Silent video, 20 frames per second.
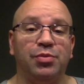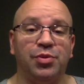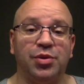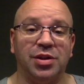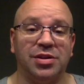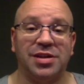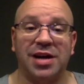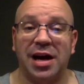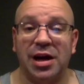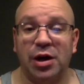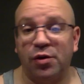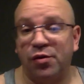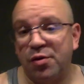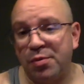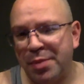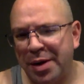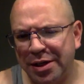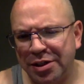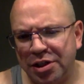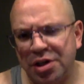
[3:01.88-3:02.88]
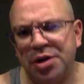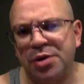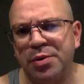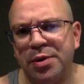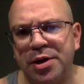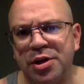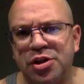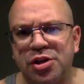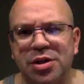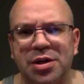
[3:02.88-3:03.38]
the title for my
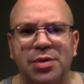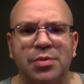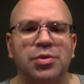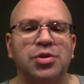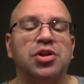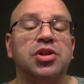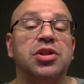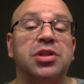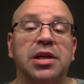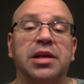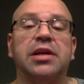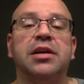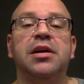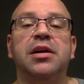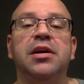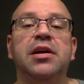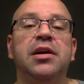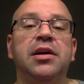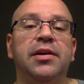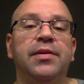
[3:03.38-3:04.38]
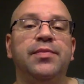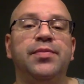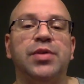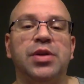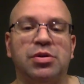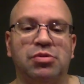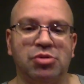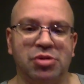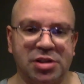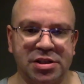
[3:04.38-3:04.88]
generation. It was just like
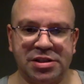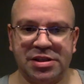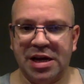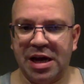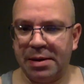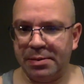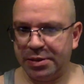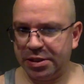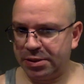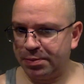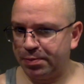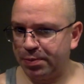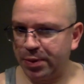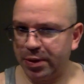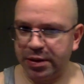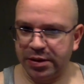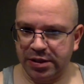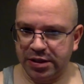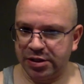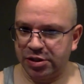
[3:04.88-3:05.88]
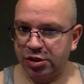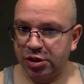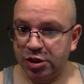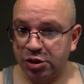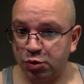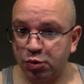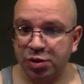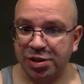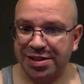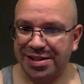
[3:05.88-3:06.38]
this was the time this this
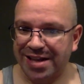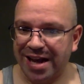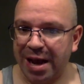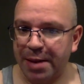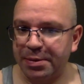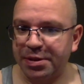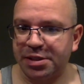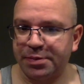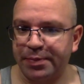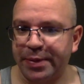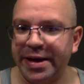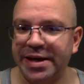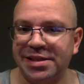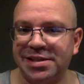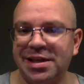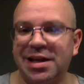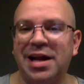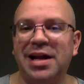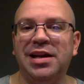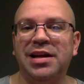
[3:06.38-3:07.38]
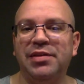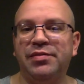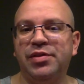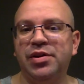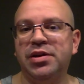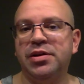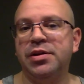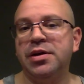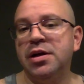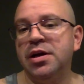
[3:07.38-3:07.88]
was the time of space that I lived
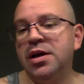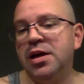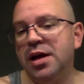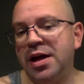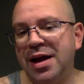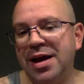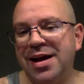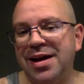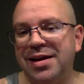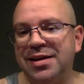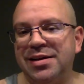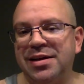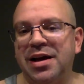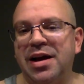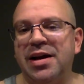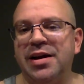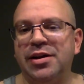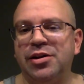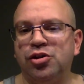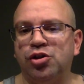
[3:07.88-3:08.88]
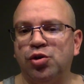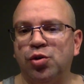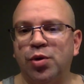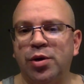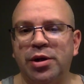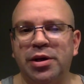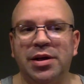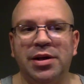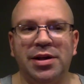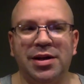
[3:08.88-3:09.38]
in, and I
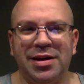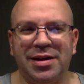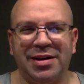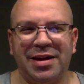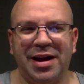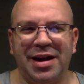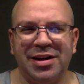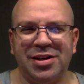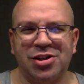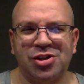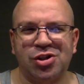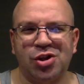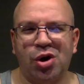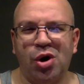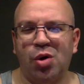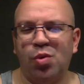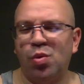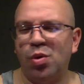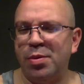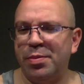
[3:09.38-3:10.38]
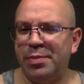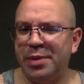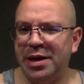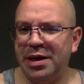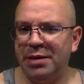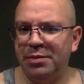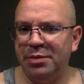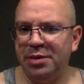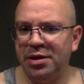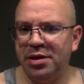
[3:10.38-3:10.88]
enjoyed it and I saw what
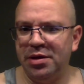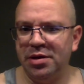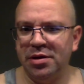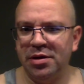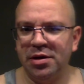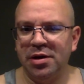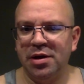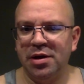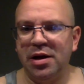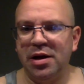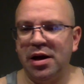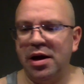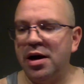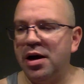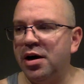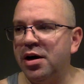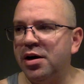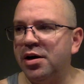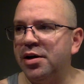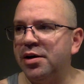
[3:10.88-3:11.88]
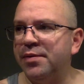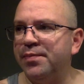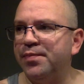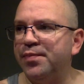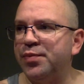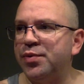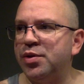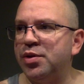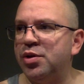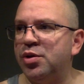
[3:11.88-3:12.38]
made me. Uh,
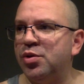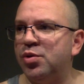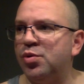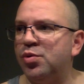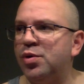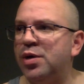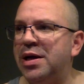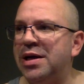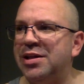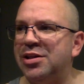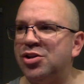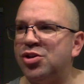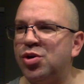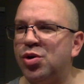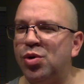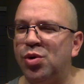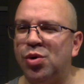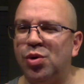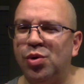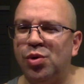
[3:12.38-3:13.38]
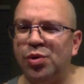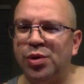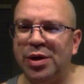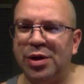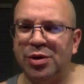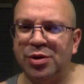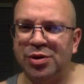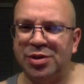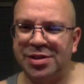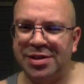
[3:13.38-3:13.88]
you know, and so
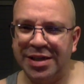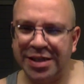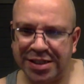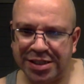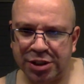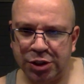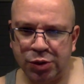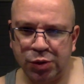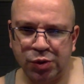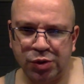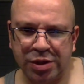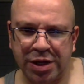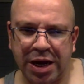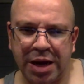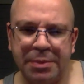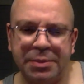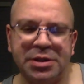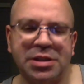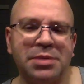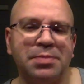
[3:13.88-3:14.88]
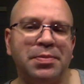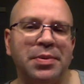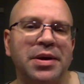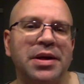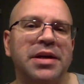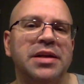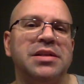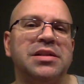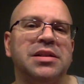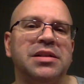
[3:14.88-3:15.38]
there's this new time and
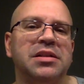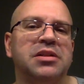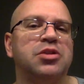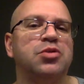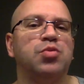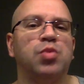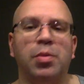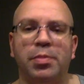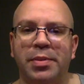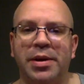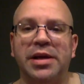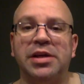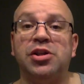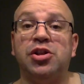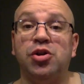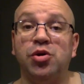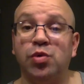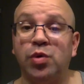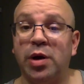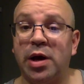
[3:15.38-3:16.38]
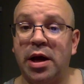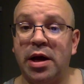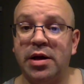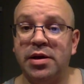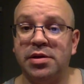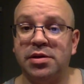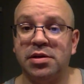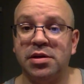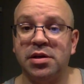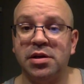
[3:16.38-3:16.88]
space, and this is what makes you
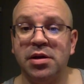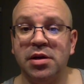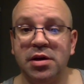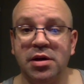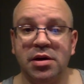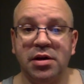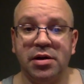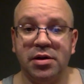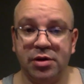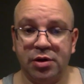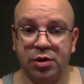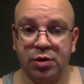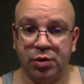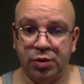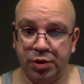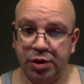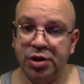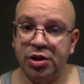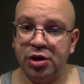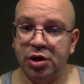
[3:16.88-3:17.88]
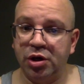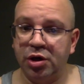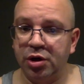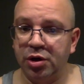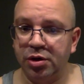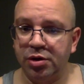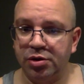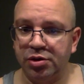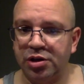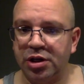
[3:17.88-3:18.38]
guys, you know, the
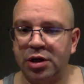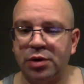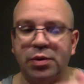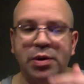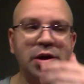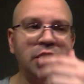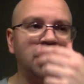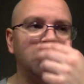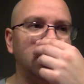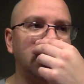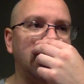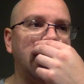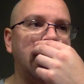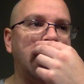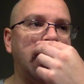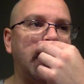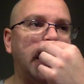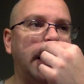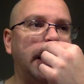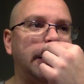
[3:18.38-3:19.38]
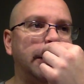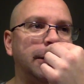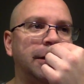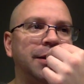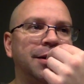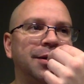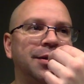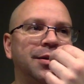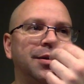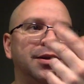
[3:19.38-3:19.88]
younger generation, and
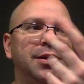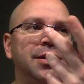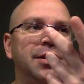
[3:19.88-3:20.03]
uh,